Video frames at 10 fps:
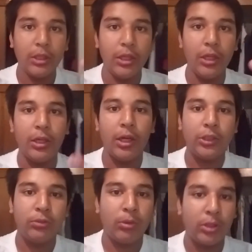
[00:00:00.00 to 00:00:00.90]
And I
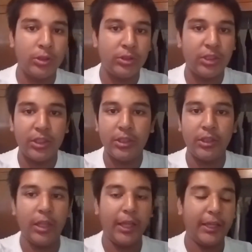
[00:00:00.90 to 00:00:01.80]
just wanted to say,
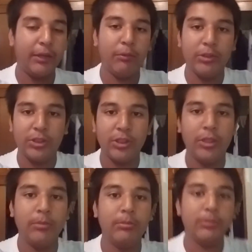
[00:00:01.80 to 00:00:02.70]
like, what's
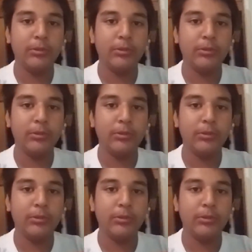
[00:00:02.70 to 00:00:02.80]
up?